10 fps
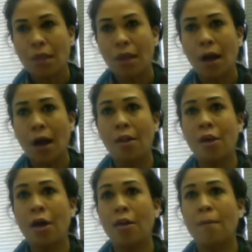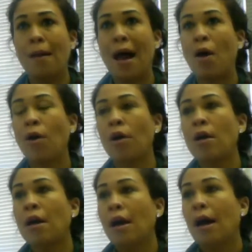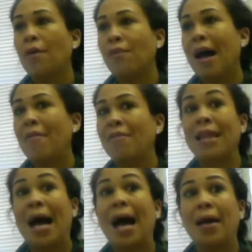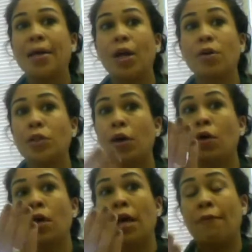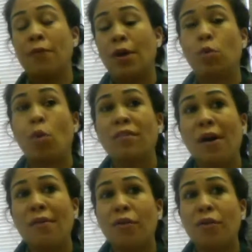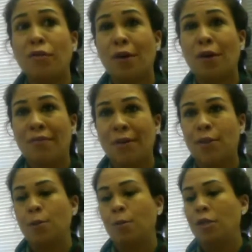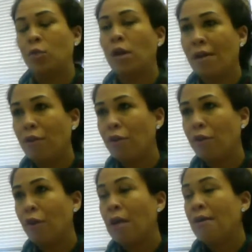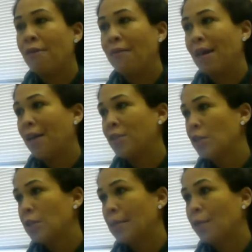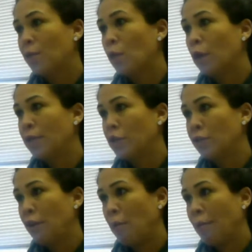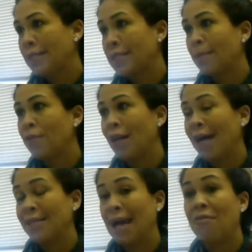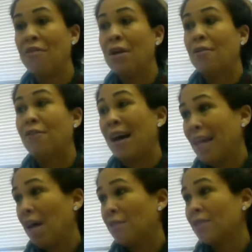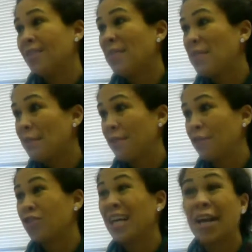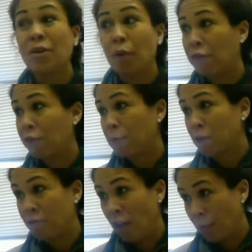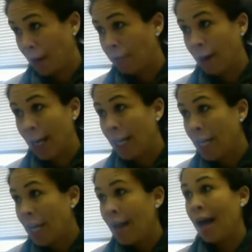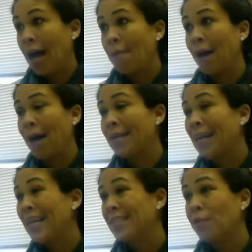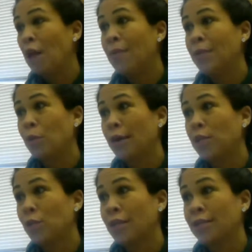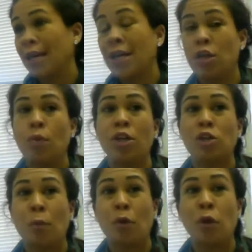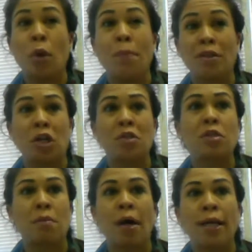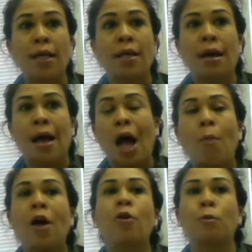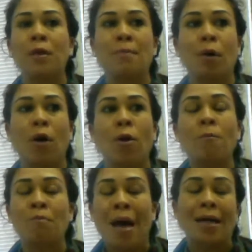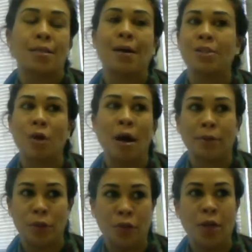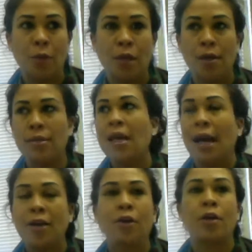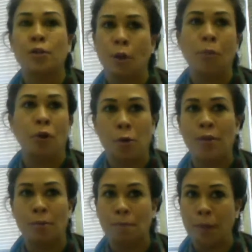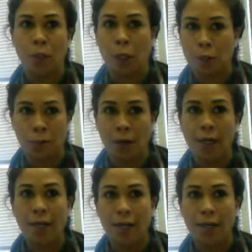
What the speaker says: the power of having that, so if you have $2,500 to $5,000 in spring, $2,500 to $5,000 in the summer from one of your development. Some of you guys have $5,000, $7,500, 10 grand from your development, right? And guys, development's where it gets really exciting. You want to start putting away big chunks of money, help other people maximize their opportunity with us, and you're going to start putting away some big chunks of money,